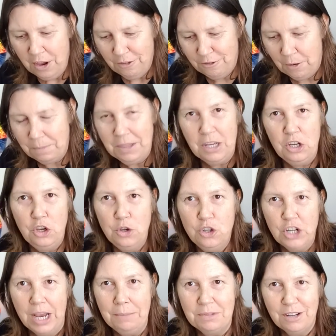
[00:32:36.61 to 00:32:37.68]
from the new
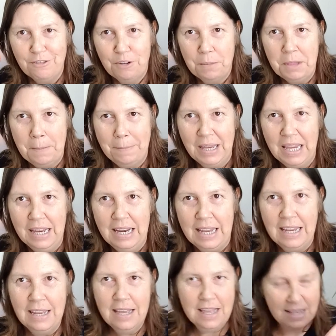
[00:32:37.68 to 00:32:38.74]
chapter, from the
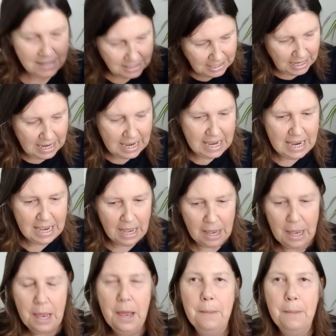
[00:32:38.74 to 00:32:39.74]
beginning to here,